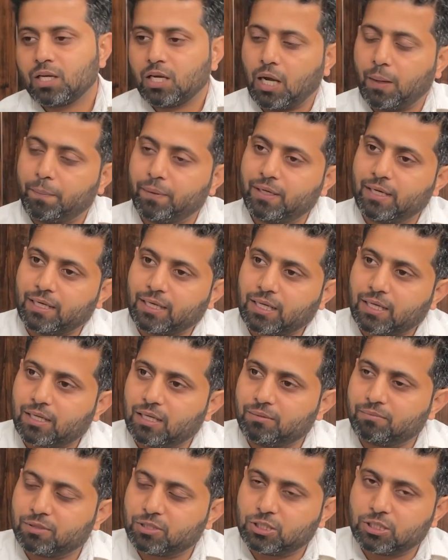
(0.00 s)
Abhi
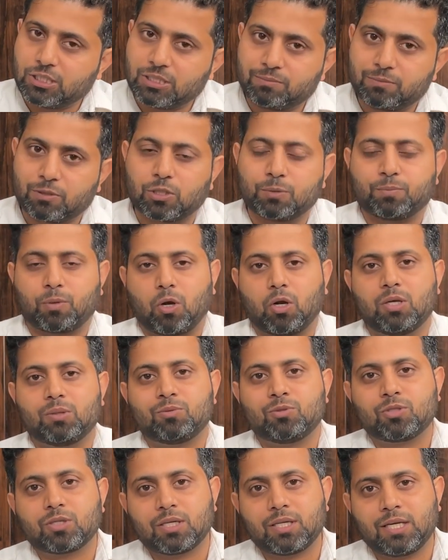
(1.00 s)
electrical machinery mein koi problem
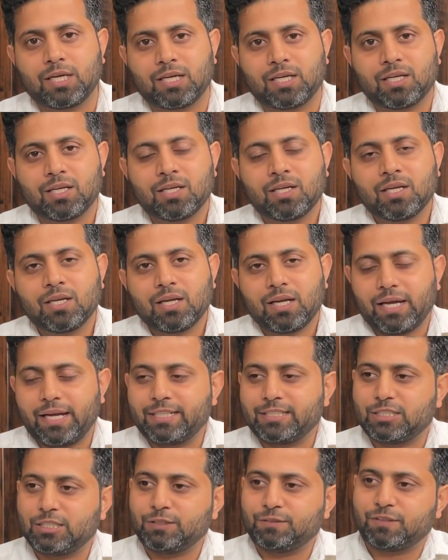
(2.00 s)
ho gayi hai,
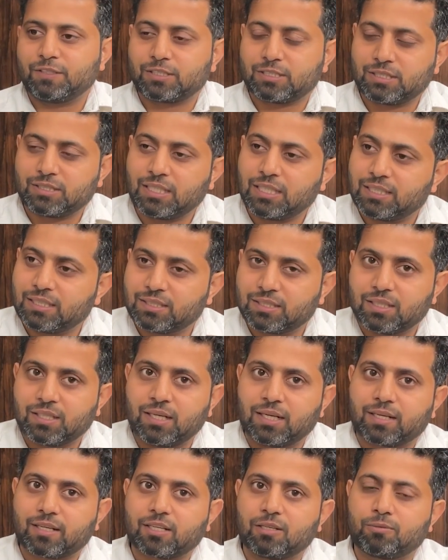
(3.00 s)
and chief here says that is
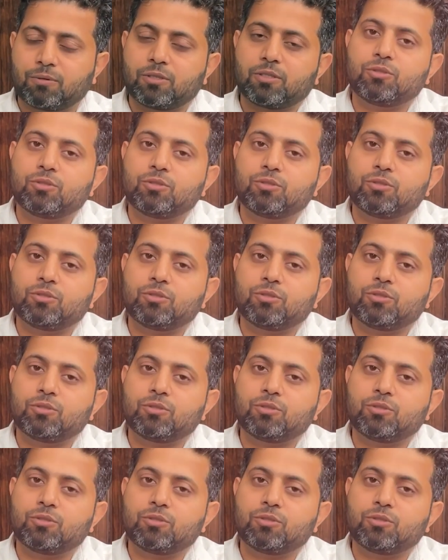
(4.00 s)
electrical one,